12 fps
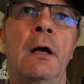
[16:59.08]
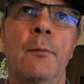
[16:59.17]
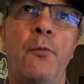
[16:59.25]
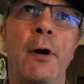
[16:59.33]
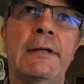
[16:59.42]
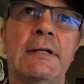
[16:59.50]

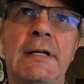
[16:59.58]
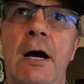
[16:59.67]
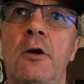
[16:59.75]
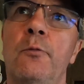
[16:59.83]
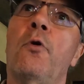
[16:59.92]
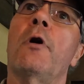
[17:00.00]
point it
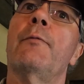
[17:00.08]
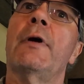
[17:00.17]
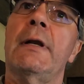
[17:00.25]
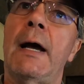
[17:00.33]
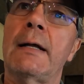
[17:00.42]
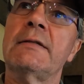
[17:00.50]
down more
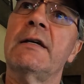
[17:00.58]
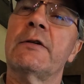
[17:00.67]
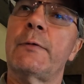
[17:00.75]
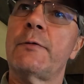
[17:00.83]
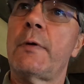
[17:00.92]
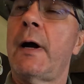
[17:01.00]
but not see as
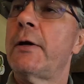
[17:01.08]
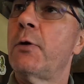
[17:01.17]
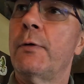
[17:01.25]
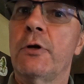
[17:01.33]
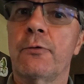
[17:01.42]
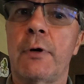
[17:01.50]
much behind you
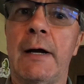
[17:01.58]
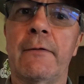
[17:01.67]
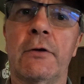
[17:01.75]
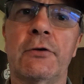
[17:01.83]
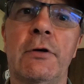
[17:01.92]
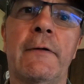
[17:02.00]
when you're
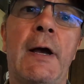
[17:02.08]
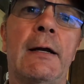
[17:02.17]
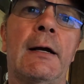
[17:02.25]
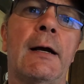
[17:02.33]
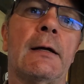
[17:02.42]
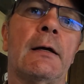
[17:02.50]
driving? So you kind
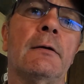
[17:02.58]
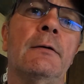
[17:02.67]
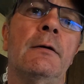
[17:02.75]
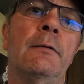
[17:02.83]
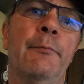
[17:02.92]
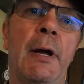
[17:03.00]
of got to
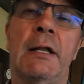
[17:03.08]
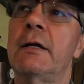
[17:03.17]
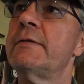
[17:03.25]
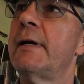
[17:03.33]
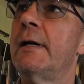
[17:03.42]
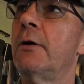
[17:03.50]

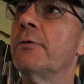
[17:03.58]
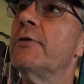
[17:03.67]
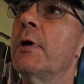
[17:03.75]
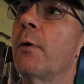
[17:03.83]
balance that out and see